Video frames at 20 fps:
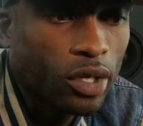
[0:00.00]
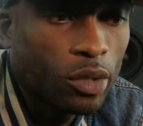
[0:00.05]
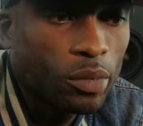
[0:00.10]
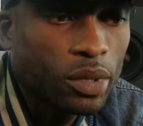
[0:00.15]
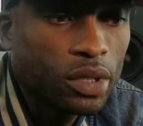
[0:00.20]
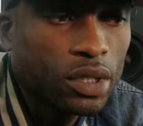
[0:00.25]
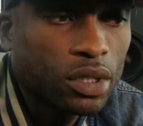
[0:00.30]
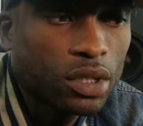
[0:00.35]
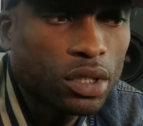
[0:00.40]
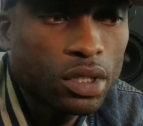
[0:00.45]
but
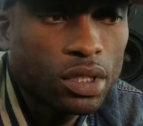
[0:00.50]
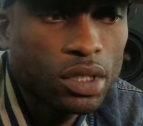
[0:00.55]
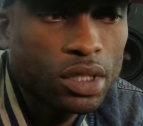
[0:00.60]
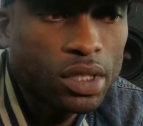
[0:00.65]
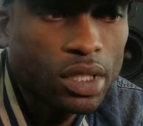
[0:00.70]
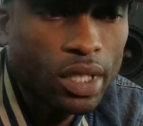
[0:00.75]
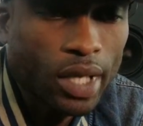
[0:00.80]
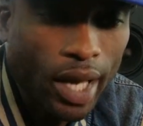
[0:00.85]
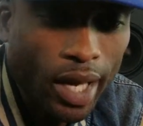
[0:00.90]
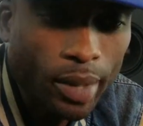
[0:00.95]
the shit
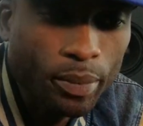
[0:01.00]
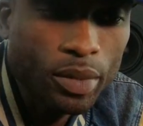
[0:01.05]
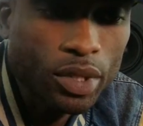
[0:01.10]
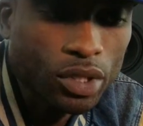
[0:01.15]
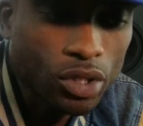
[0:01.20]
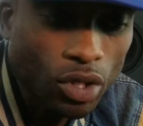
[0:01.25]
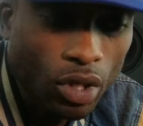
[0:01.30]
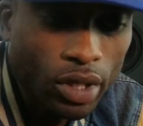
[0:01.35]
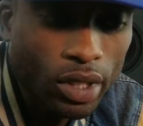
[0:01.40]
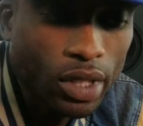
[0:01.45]
it
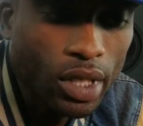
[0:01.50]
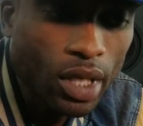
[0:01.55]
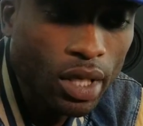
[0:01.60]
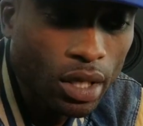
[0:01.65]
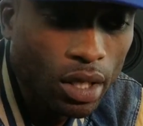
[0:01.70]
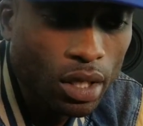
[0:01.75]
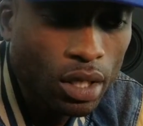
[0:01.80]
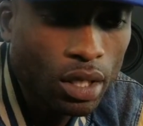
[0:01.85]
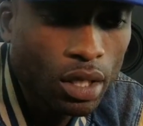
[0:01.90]
started here.